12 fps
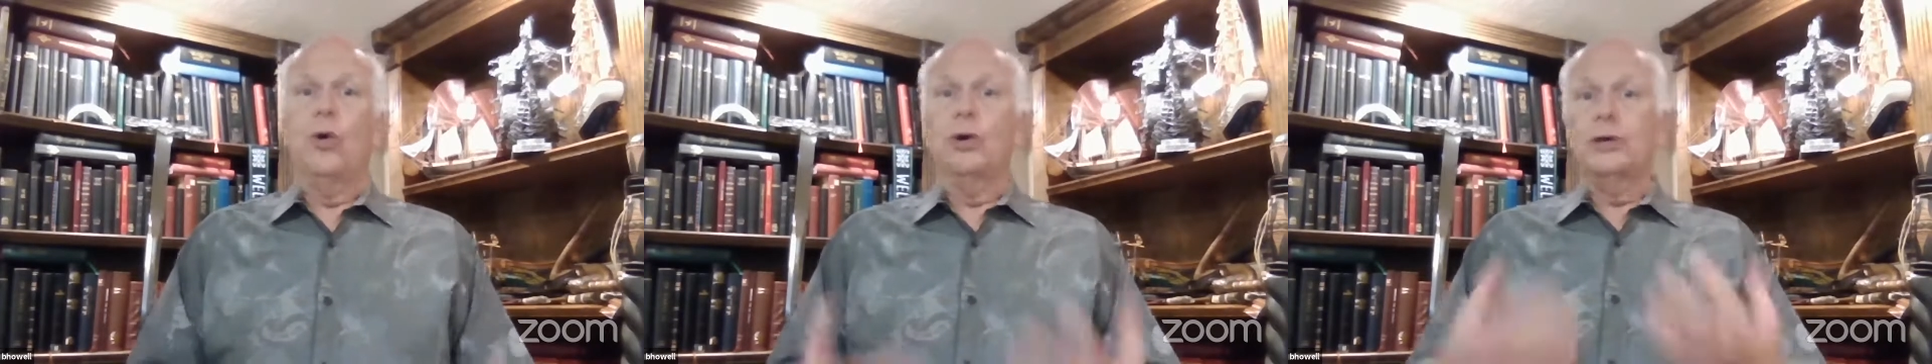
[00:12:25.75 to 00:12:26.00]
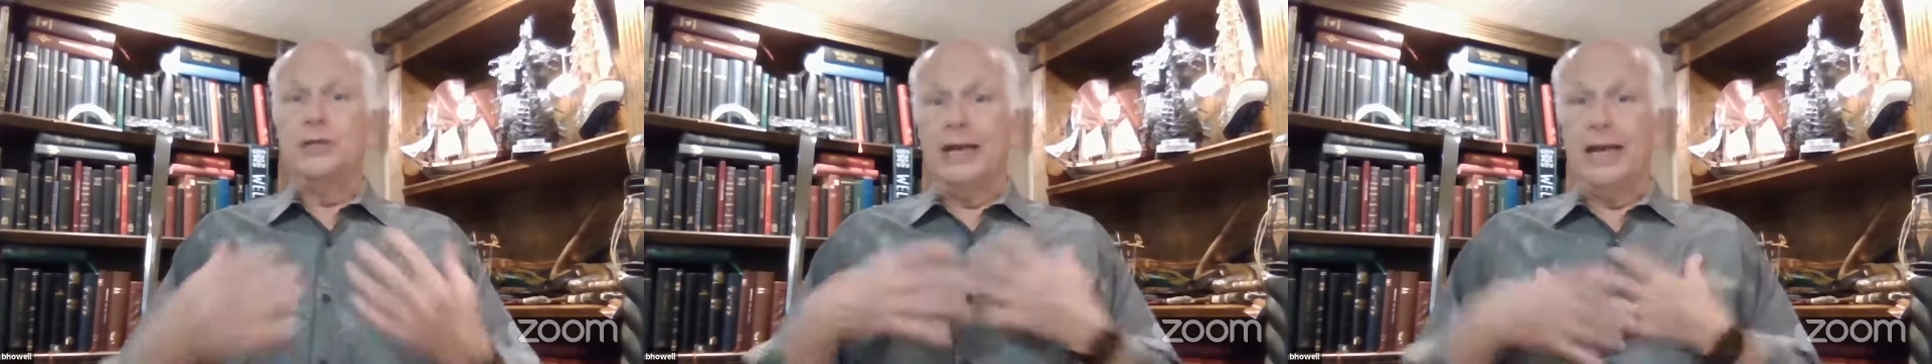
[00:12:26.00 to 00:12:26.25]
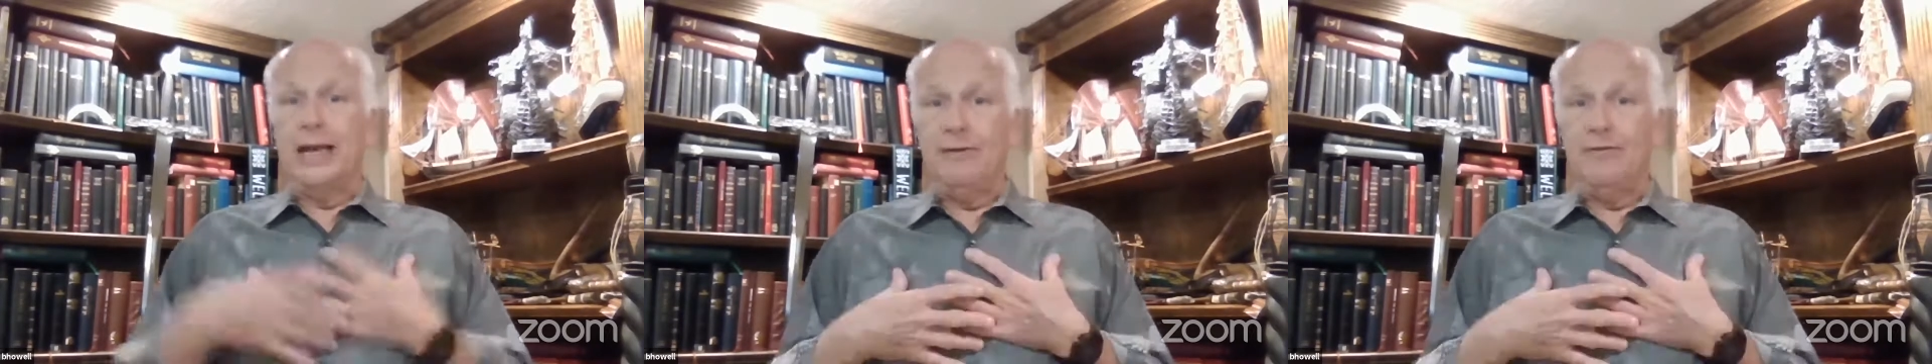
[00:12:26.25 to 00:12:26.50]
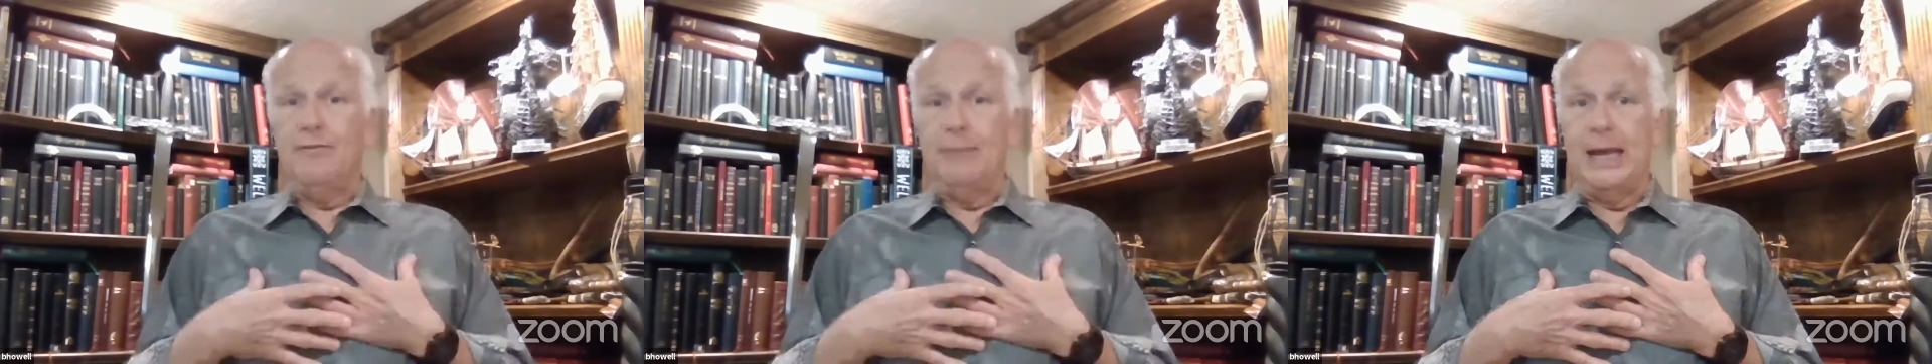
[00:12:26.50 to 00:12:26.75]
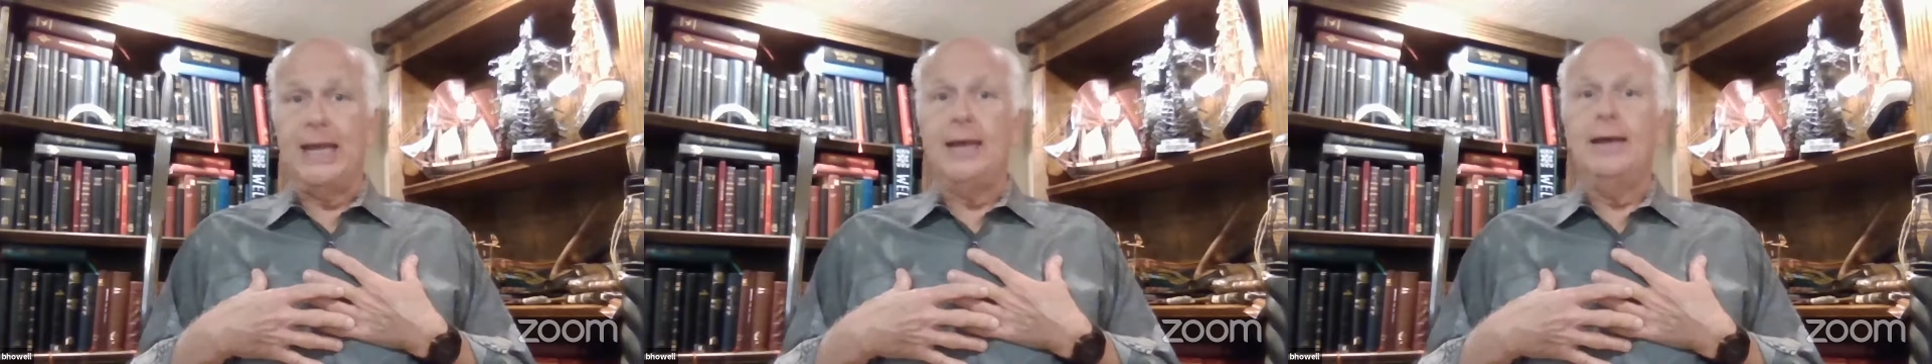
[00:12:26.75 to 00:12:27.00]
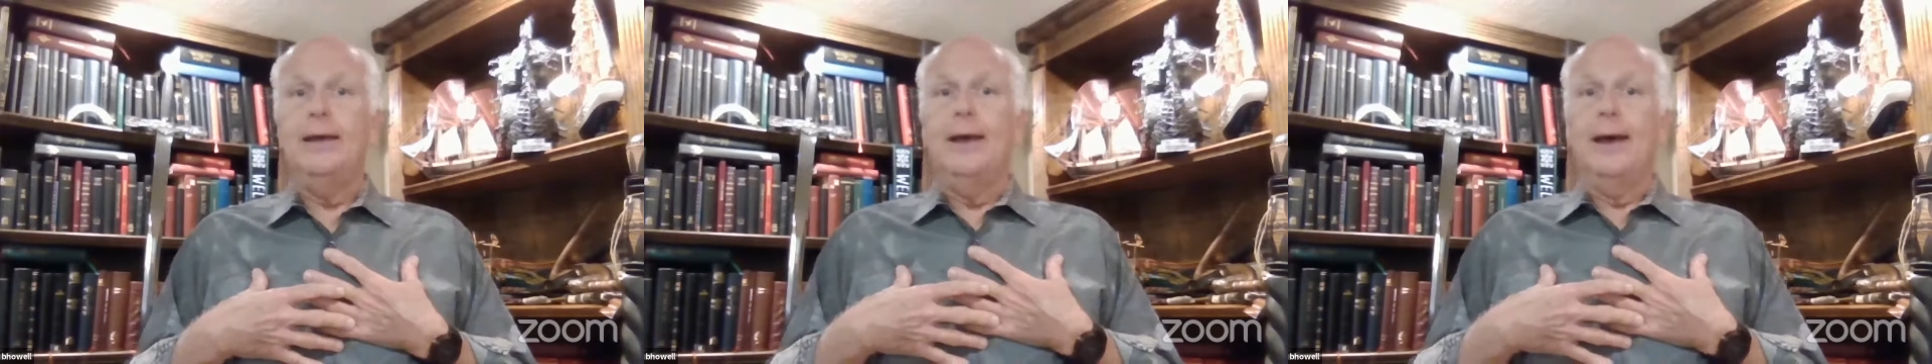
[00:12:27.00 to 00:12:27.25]
order to give
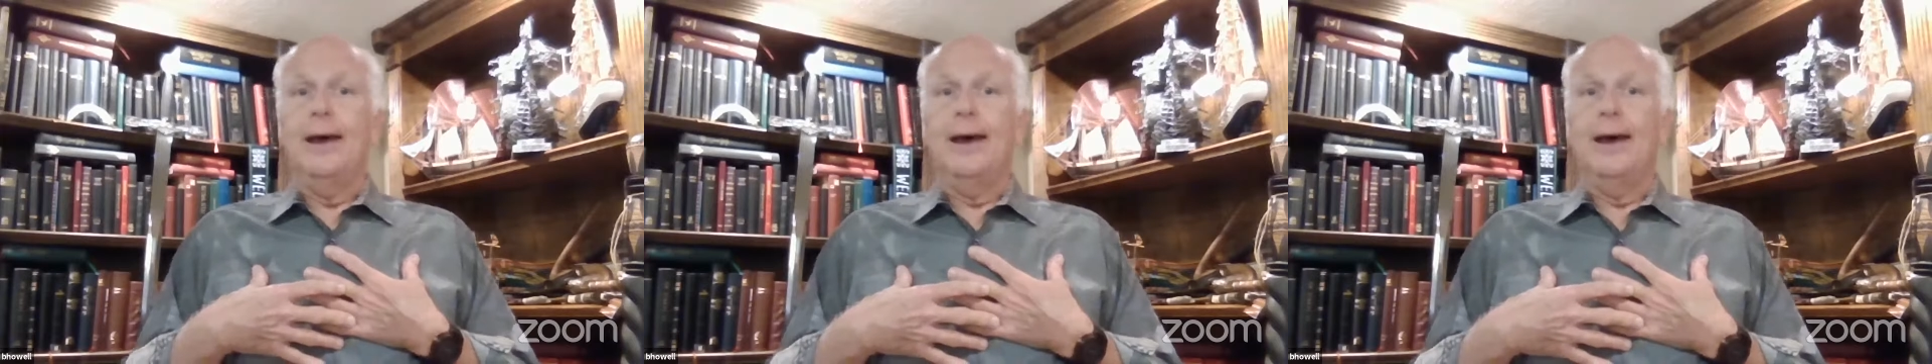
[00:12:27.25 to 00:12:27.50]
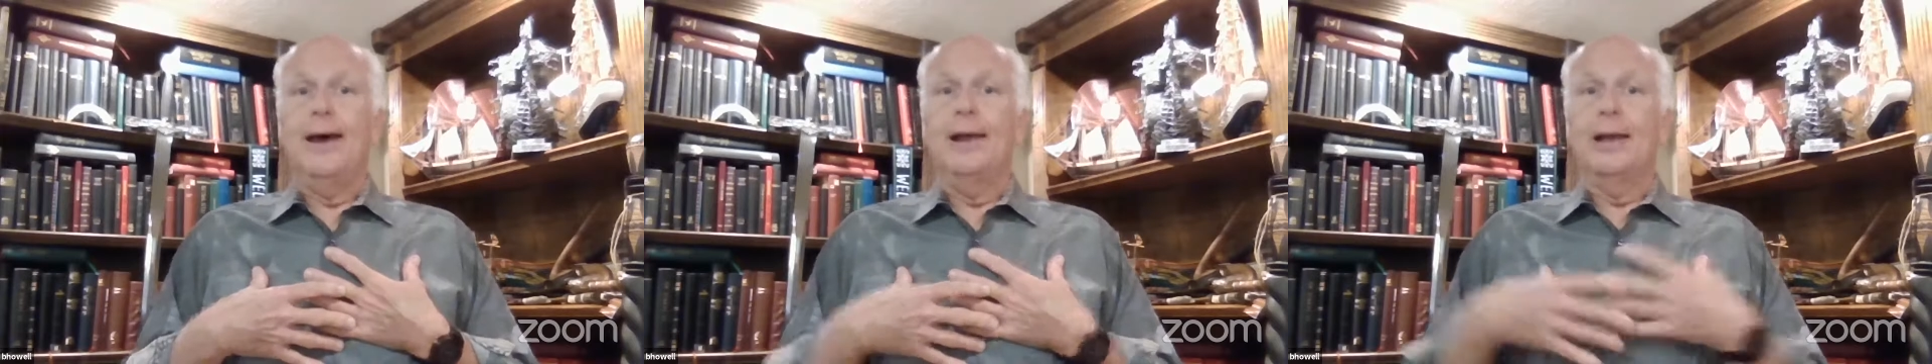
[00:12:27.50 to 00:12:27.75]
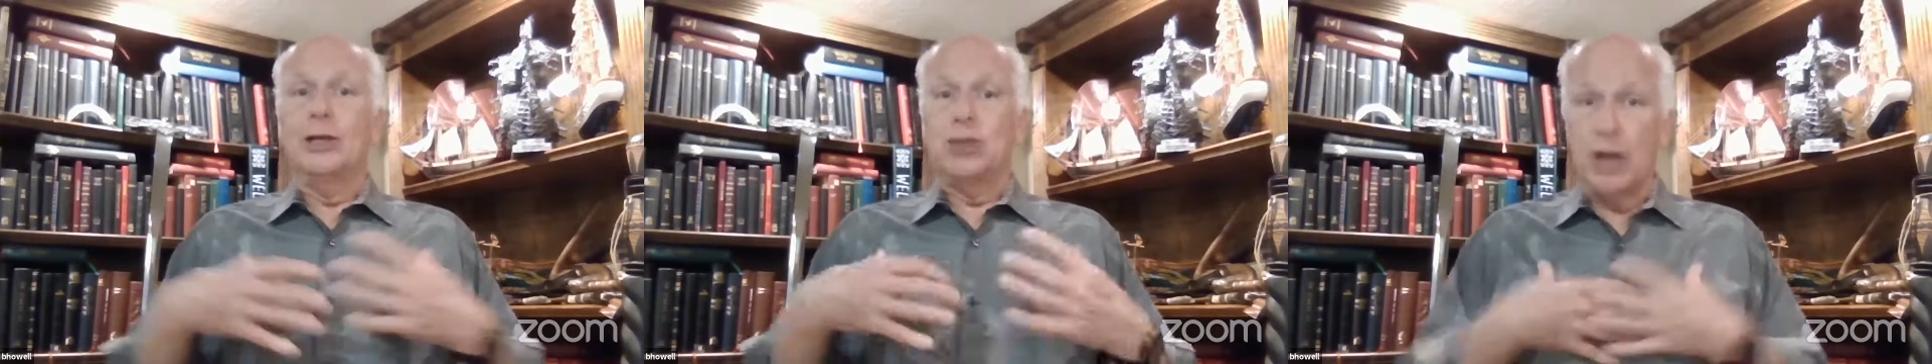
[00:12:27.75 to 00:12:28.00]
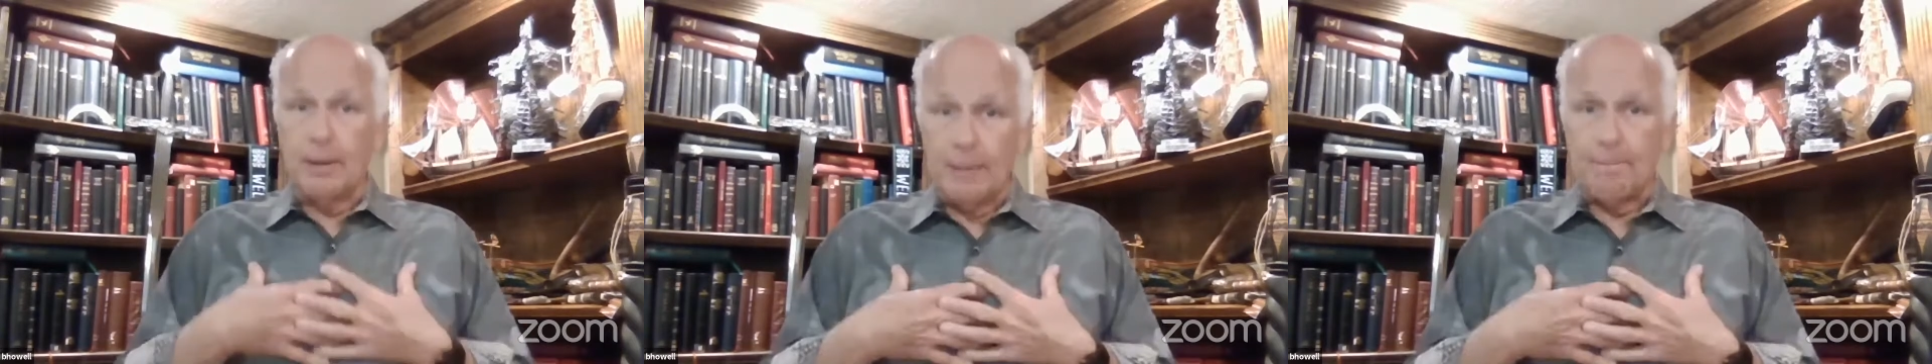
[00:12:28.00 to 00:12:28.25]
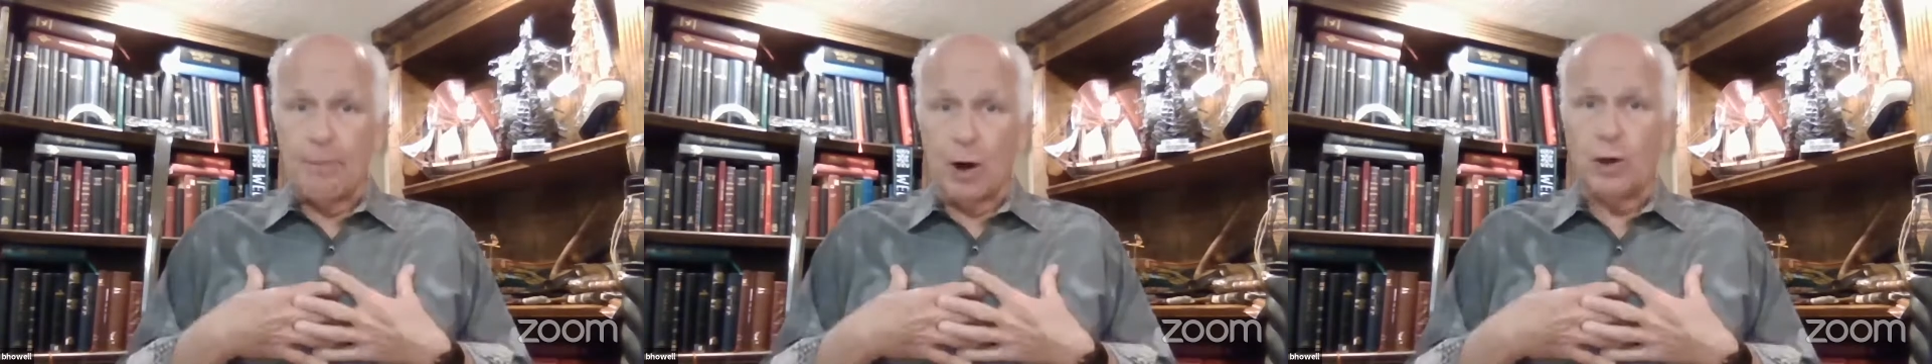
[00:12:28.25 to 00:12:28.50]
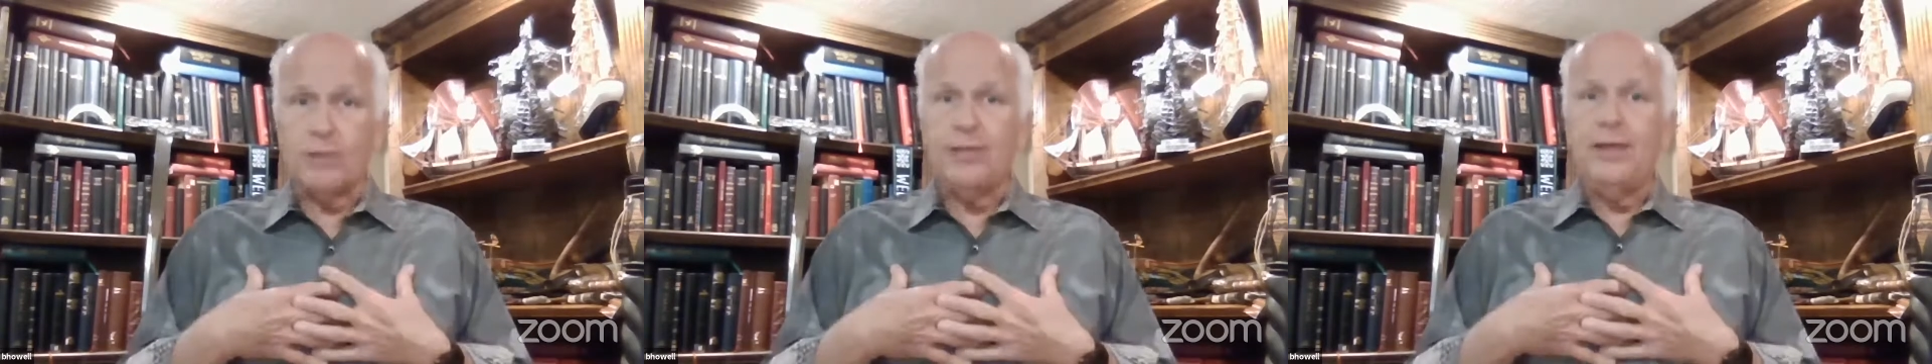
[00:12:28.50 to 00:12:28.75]
me a legitimate
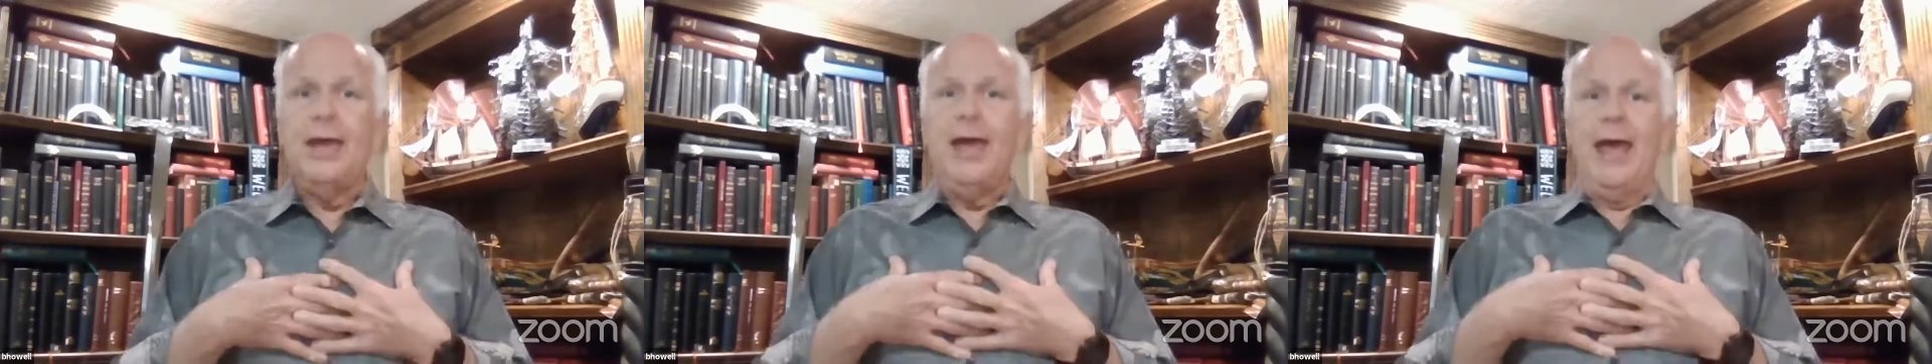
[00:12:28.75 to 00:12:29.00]
birth.